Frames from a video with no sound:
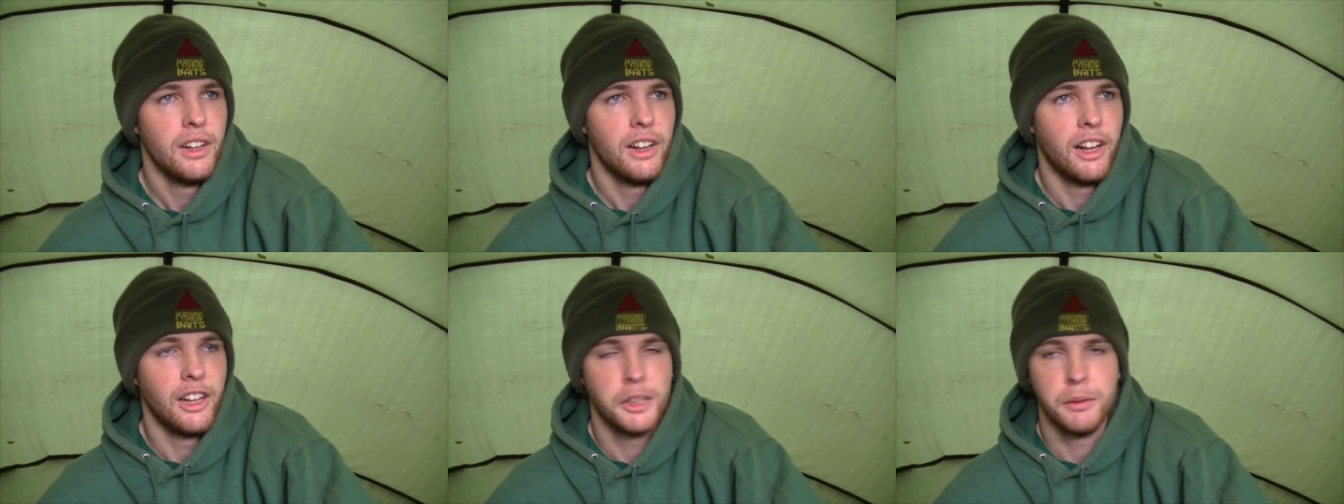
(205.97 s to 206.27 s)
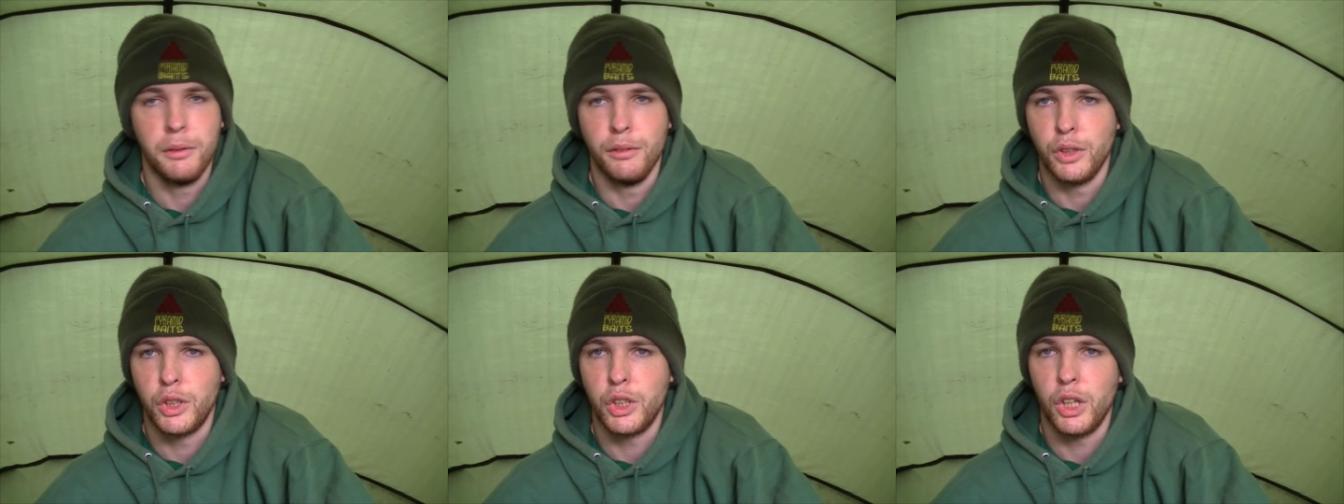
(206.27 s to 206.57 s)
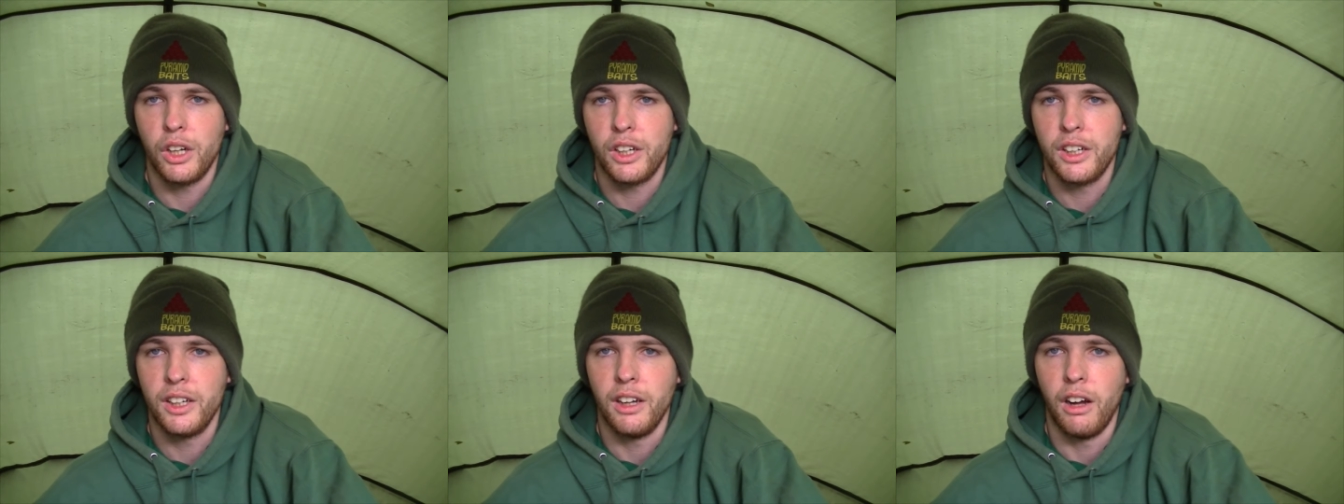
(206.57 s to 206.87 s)
as a bit of a
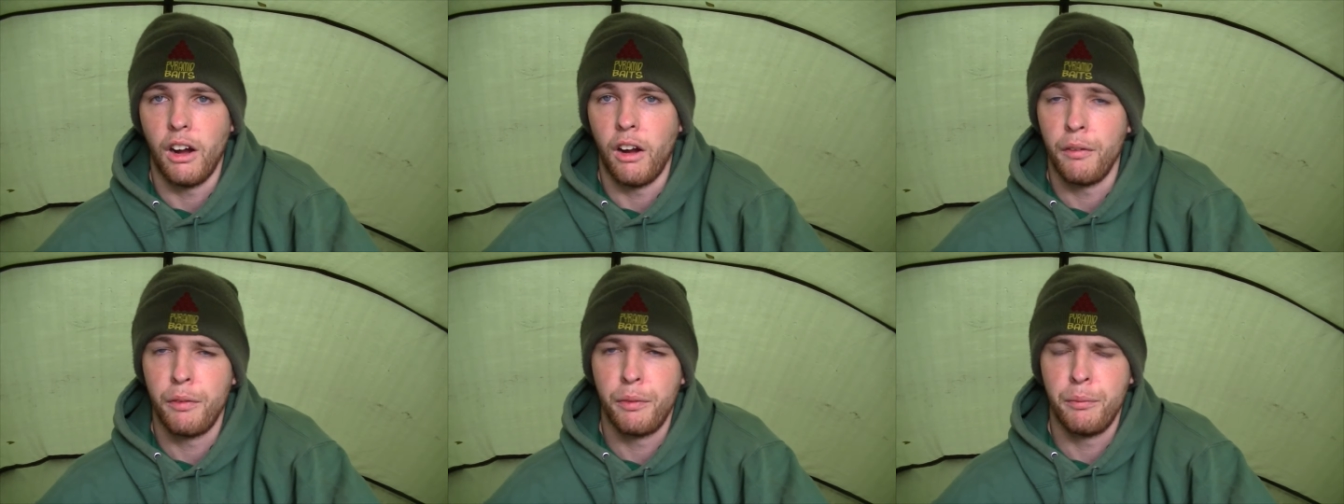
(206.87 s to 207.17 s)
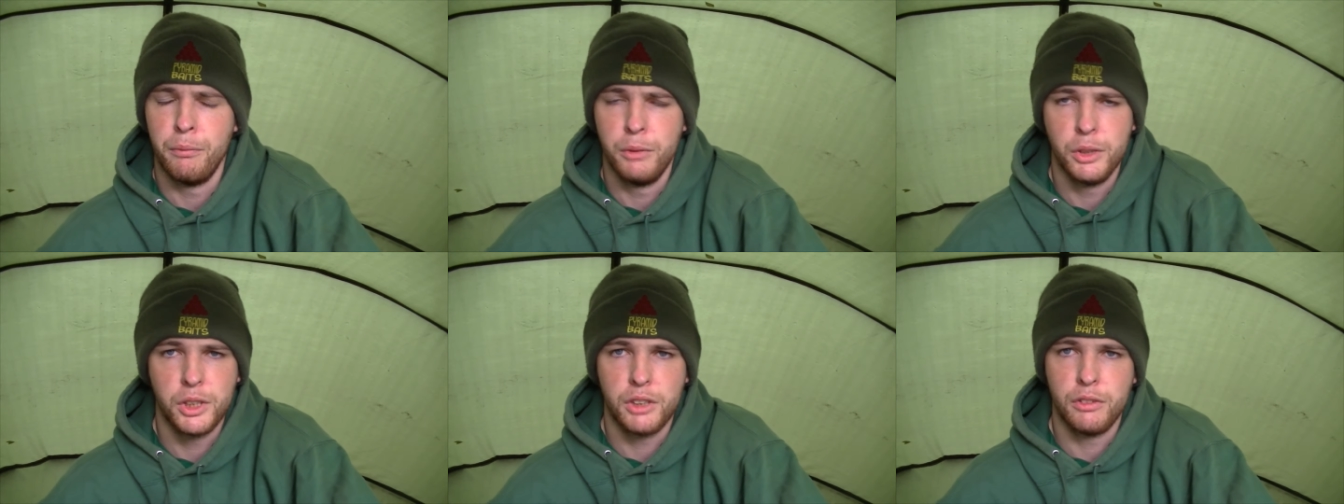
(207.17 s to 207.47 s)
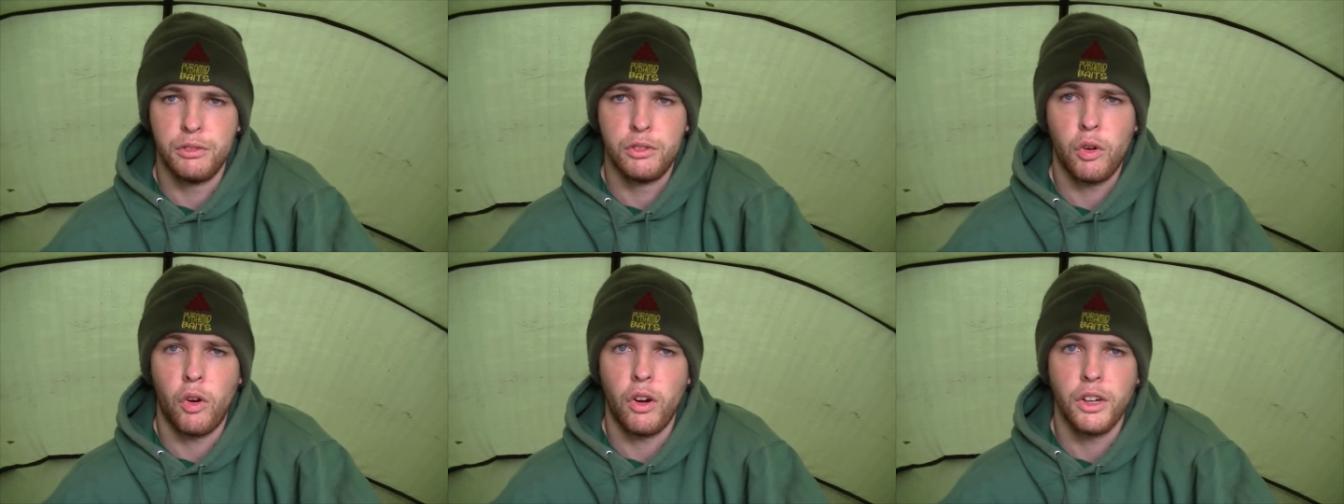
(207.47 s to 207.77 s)
shocker, I must have
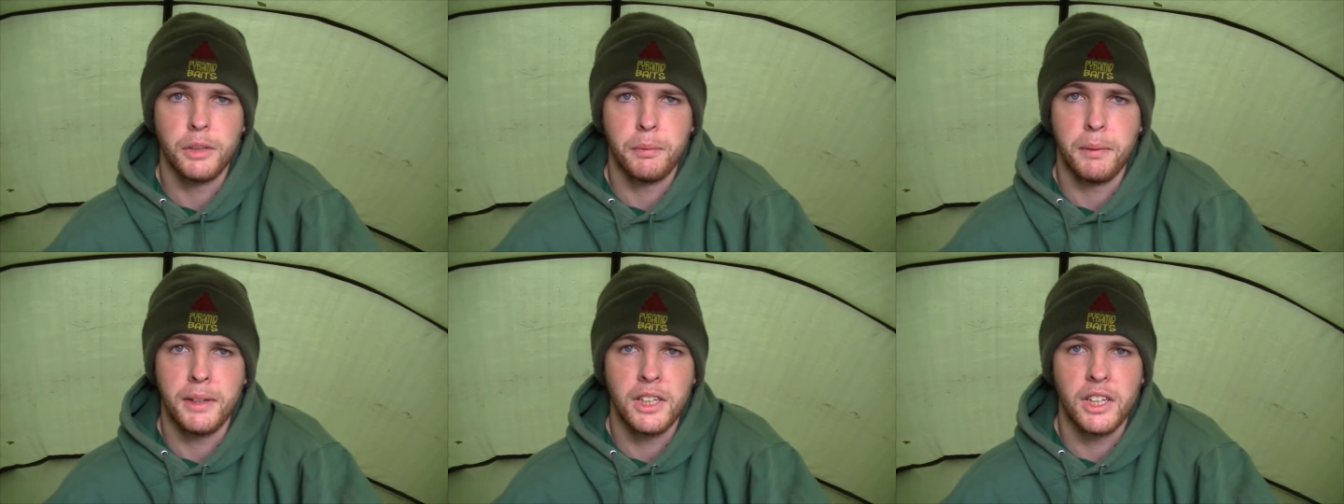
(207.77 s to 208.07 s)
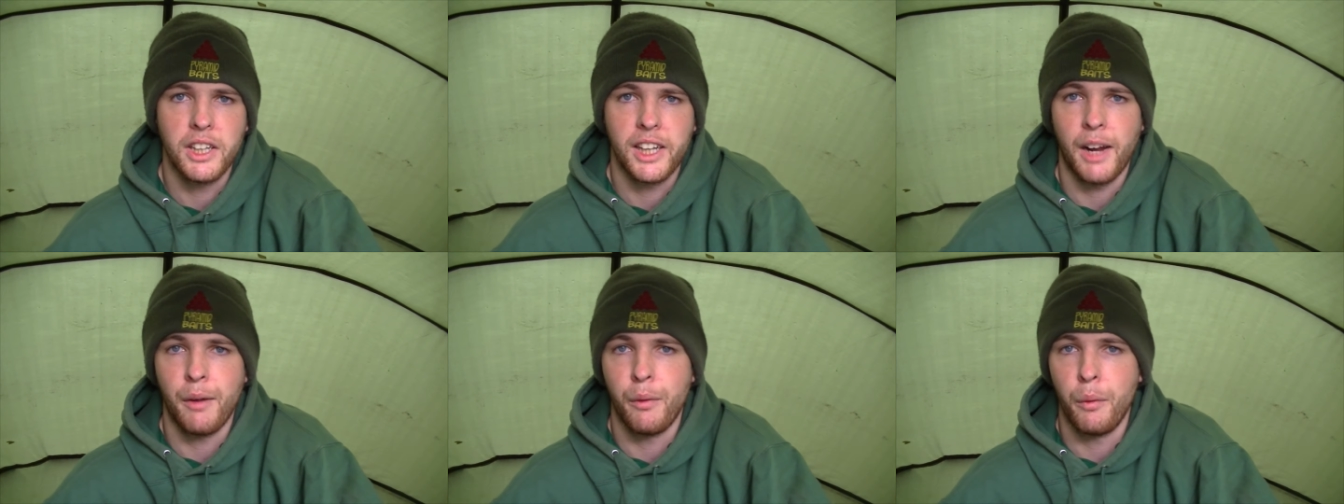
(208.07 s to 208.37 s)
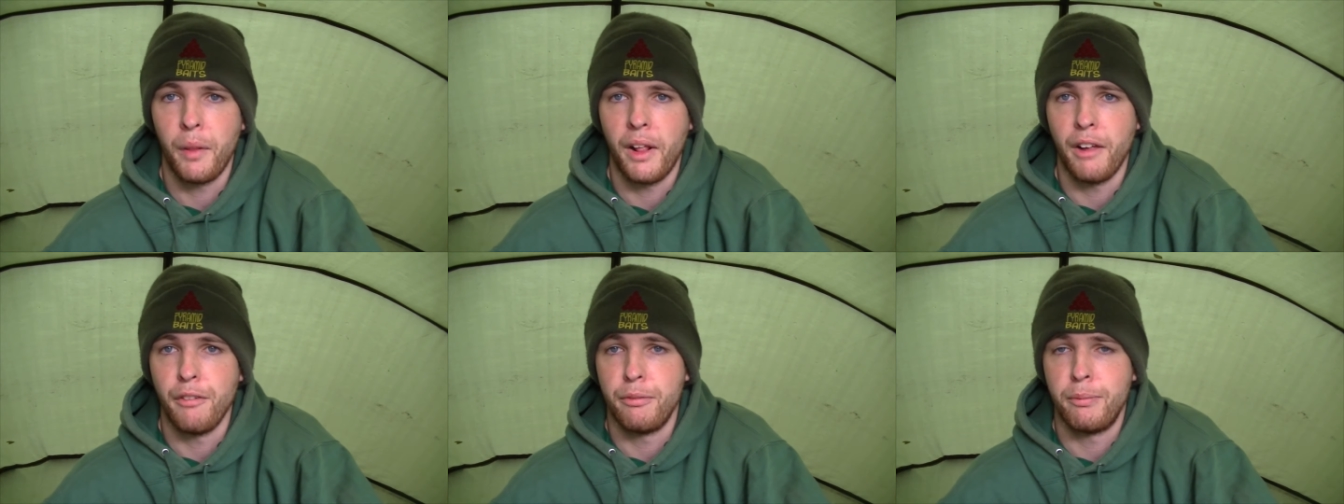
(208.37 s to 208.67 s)
tried to speak to the camera
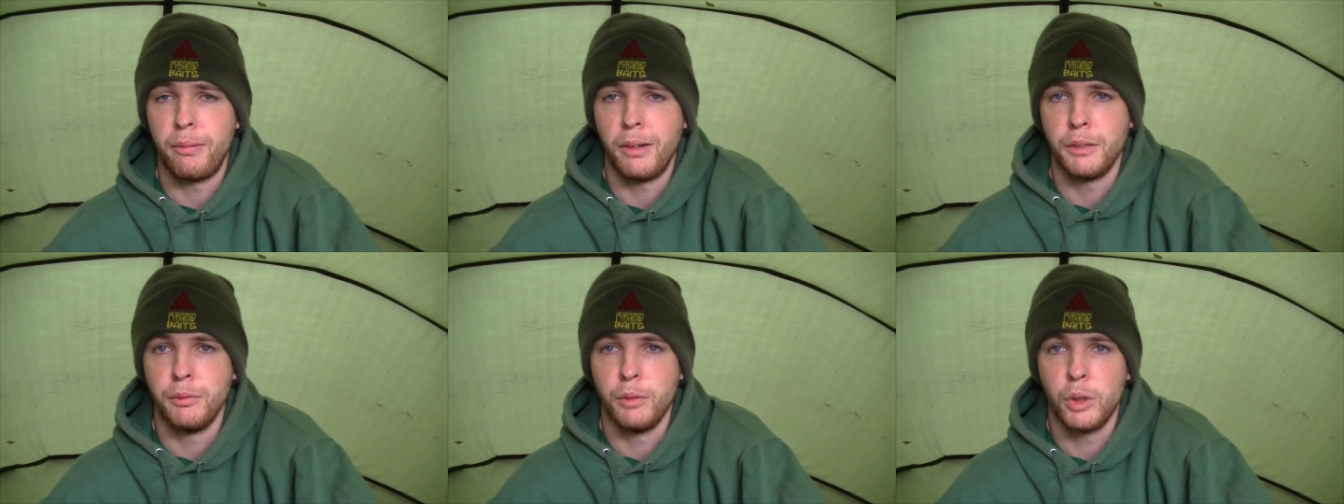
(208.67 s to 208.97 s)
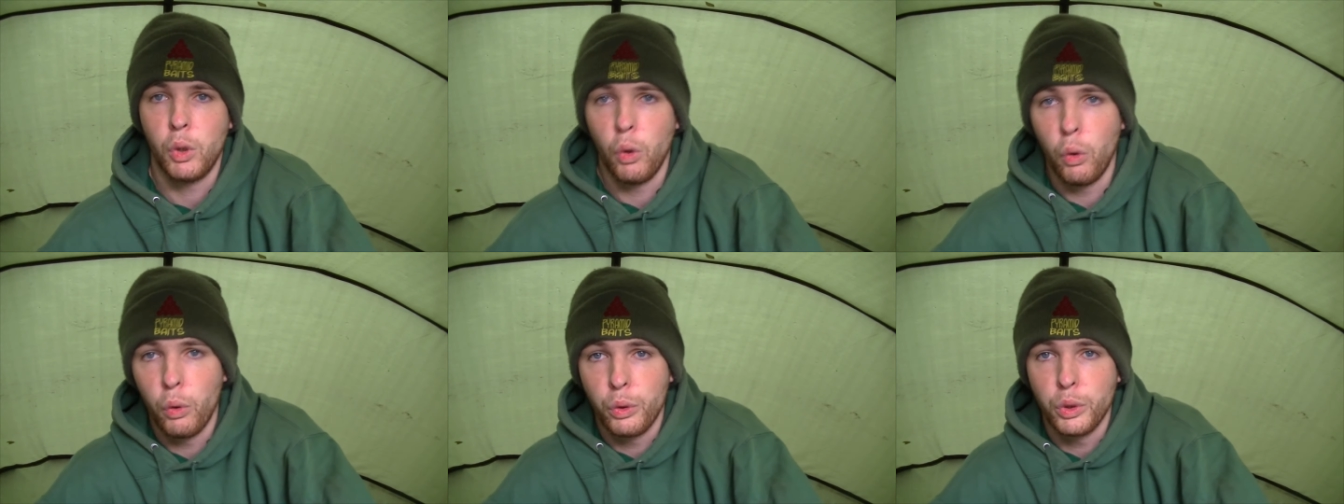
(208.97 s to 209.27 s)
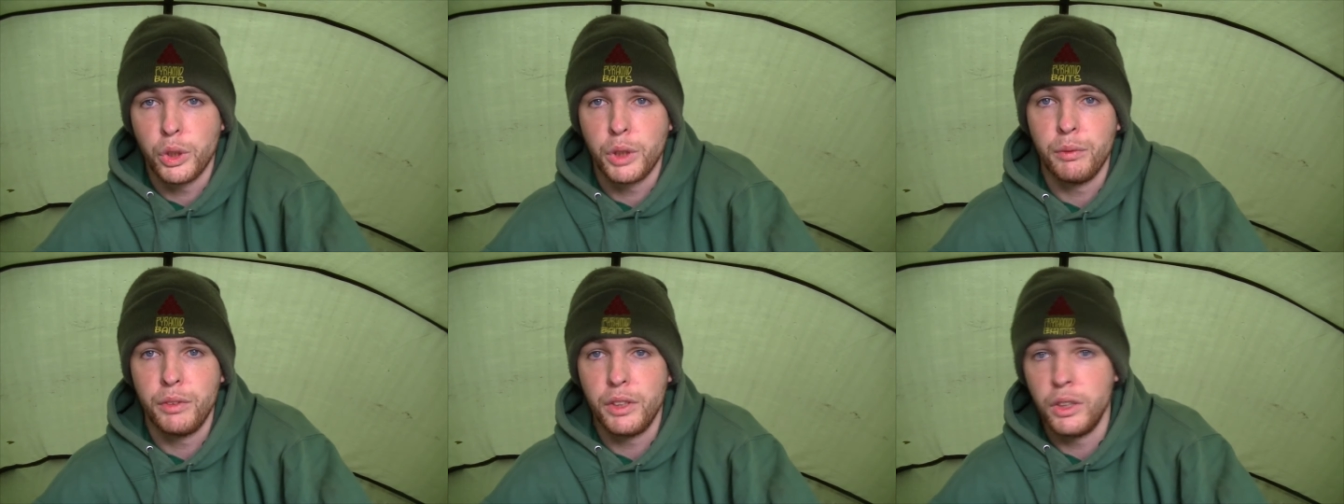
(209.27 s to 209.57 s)
without pressing record or
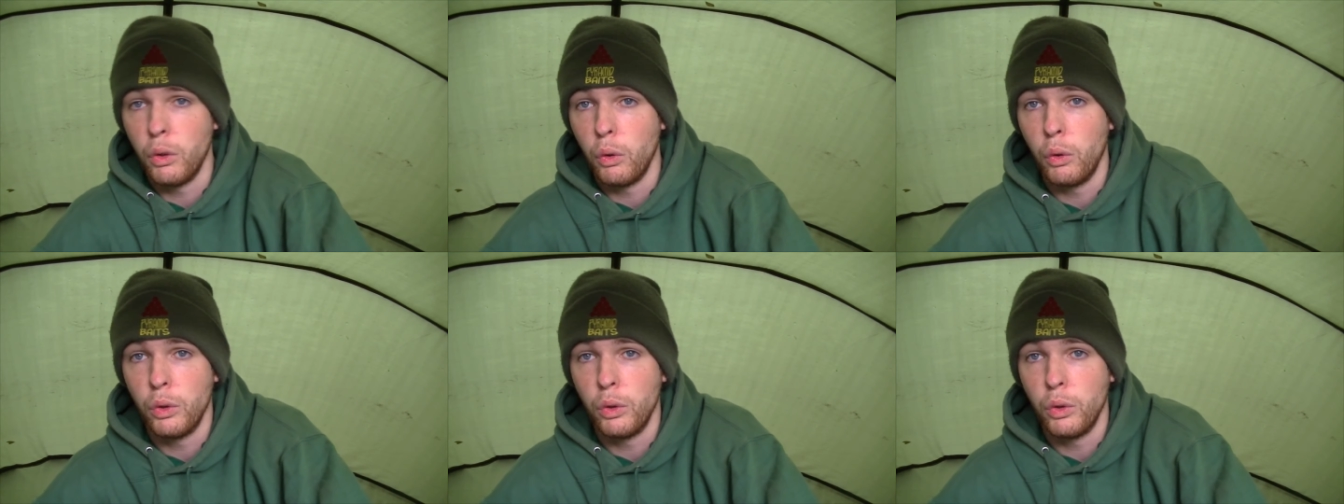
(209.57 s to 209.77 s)
something,